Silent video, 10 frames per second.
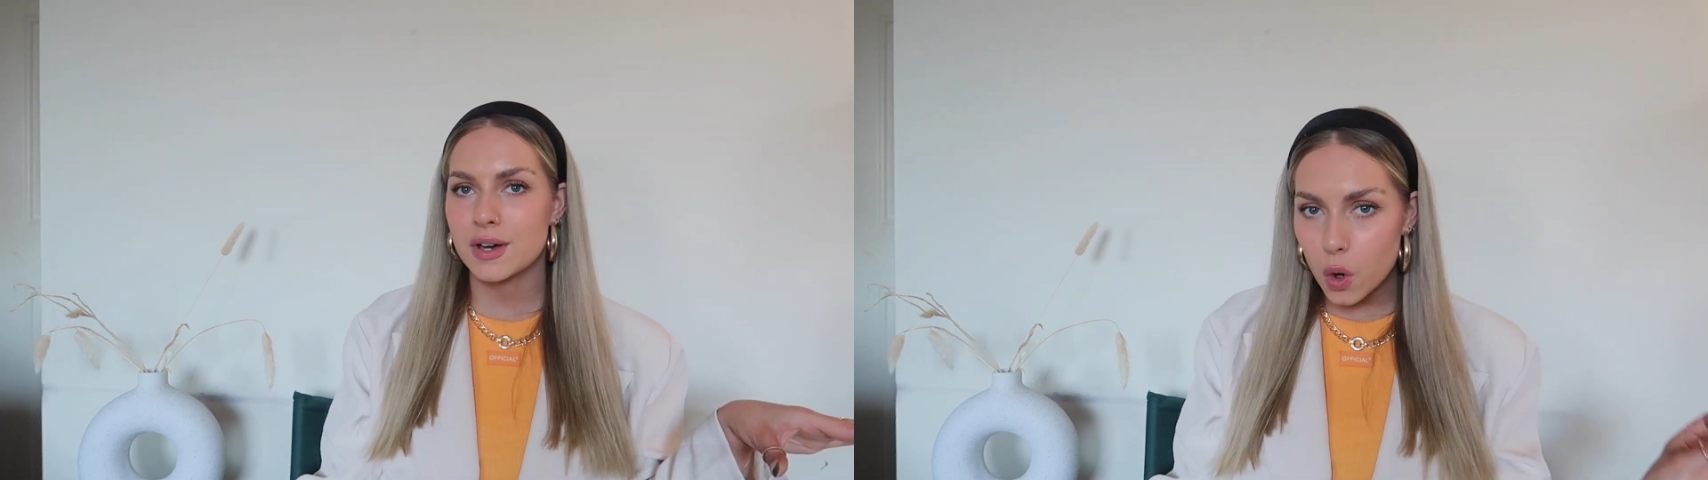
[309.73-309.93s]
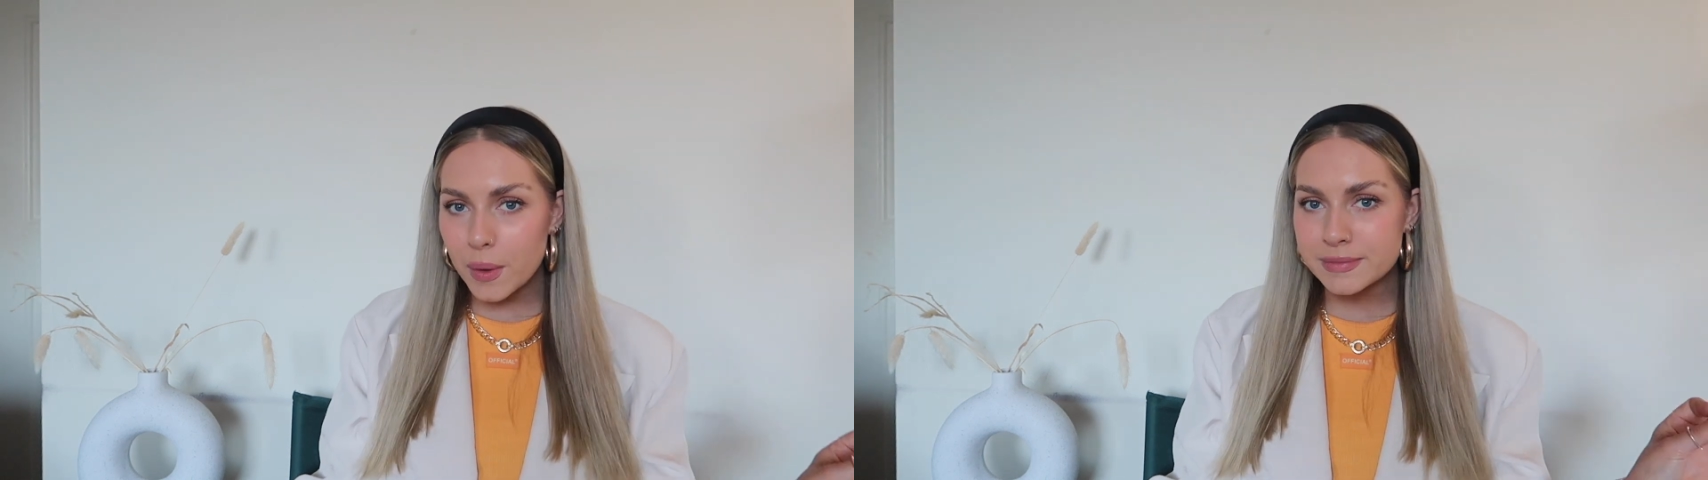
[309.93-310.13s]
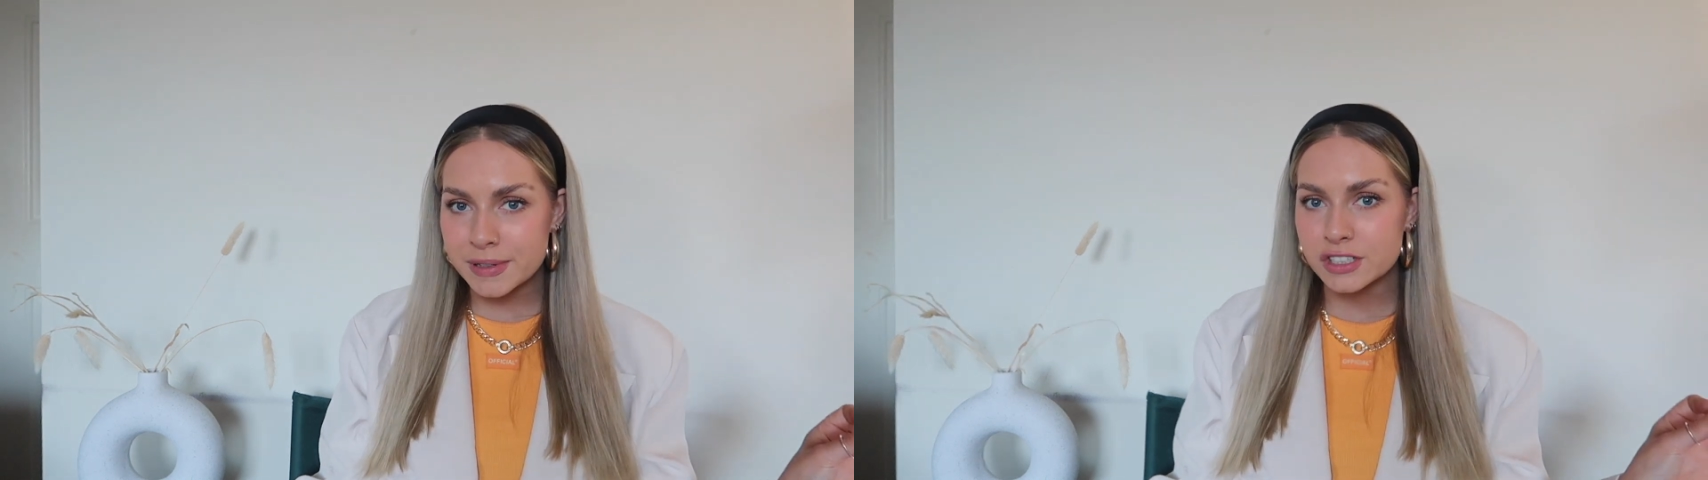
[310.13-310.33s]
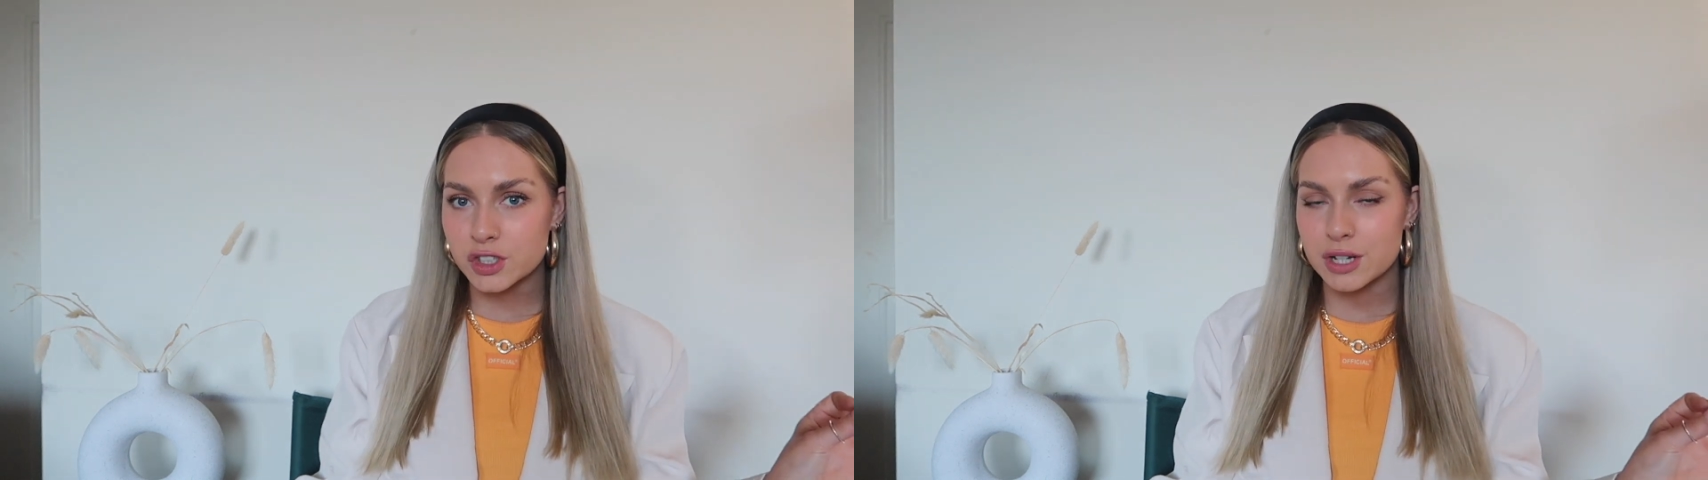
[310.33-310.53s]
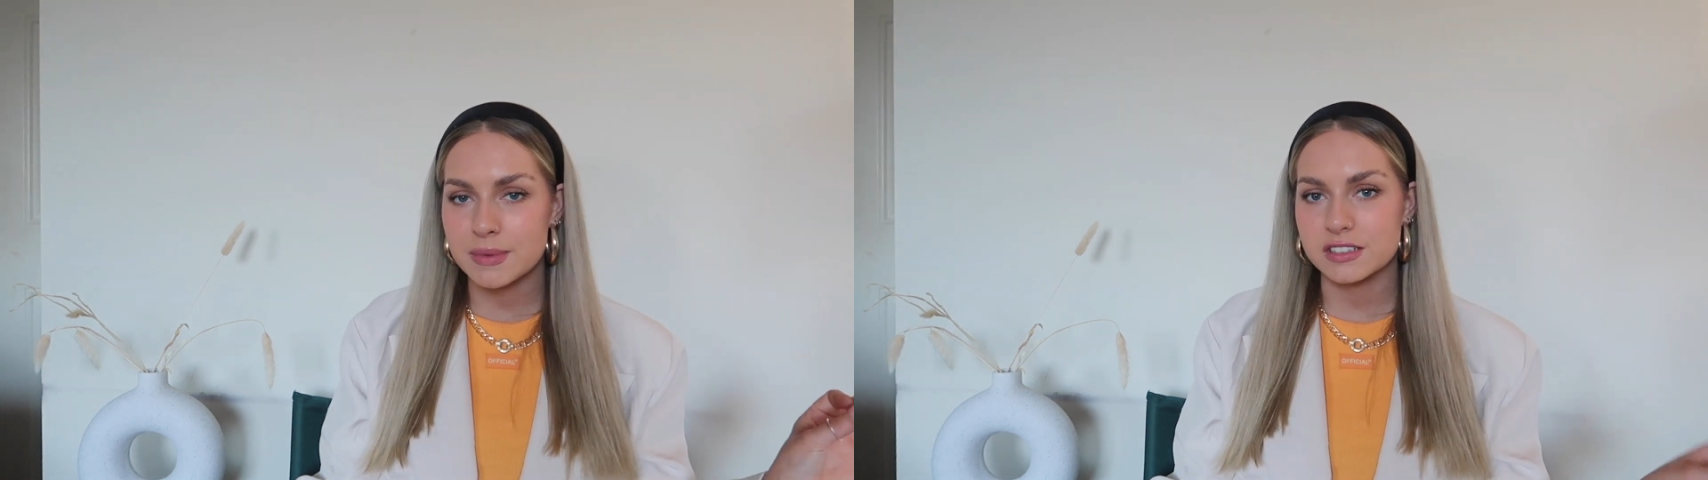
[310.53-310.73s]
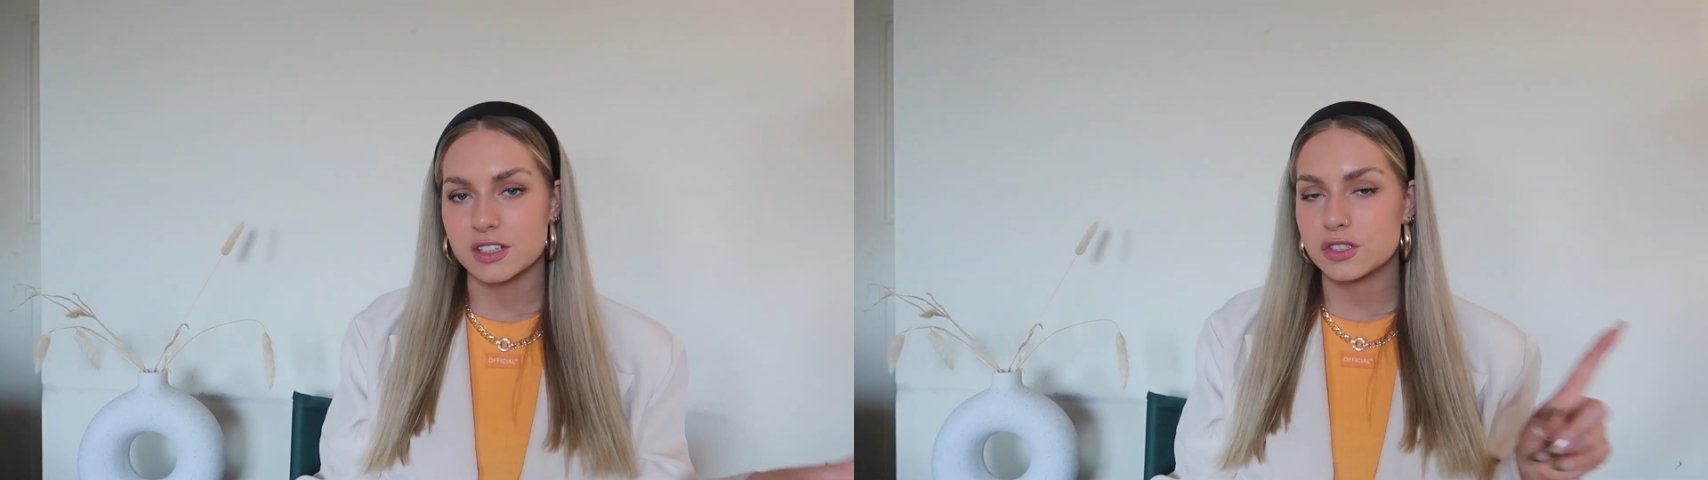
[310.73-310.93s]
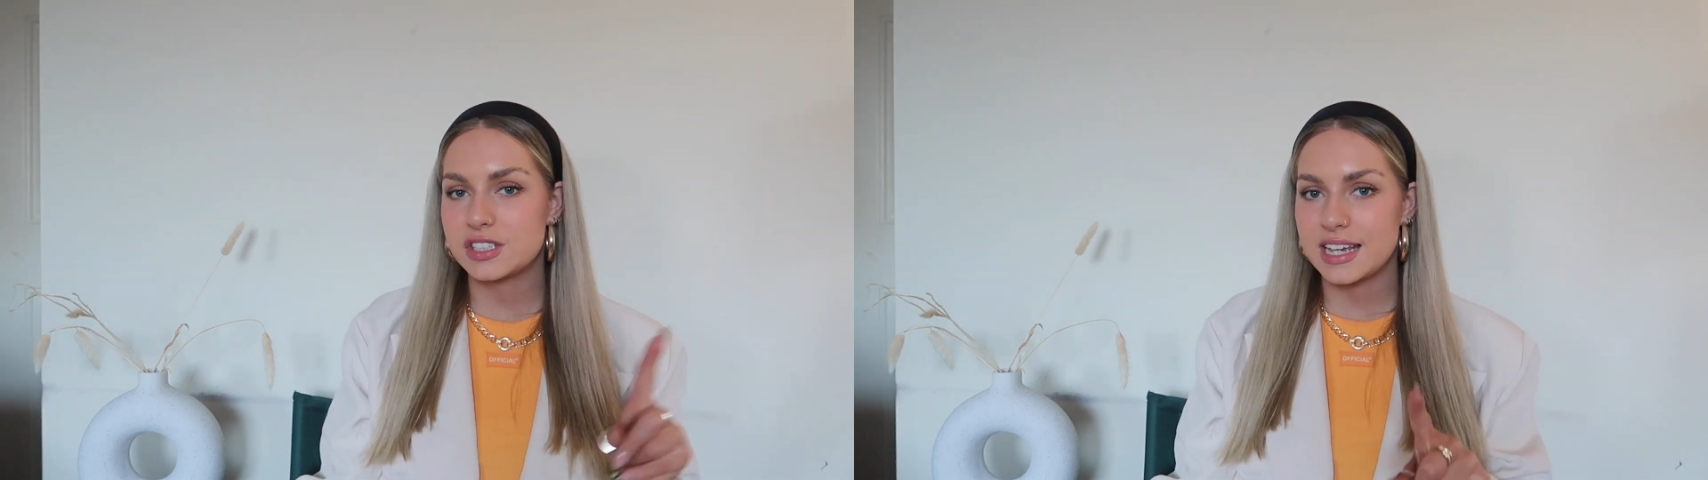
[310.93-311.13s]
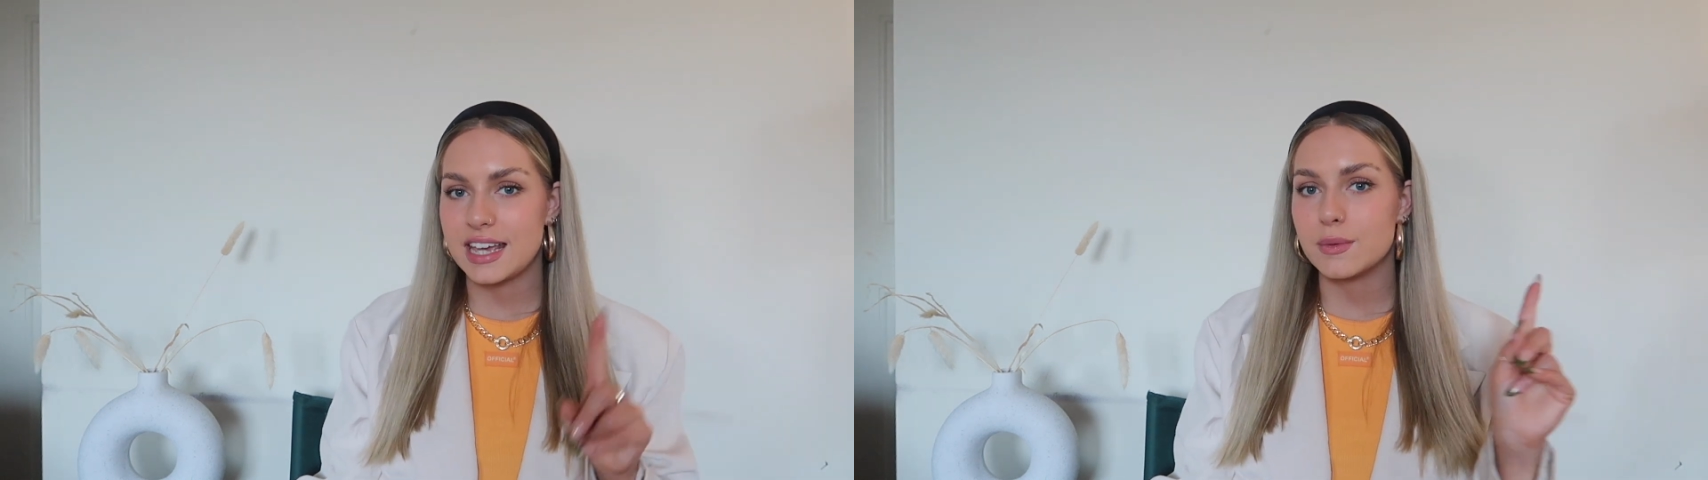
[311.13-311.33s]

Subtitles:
Always been a soya milk. So it's tea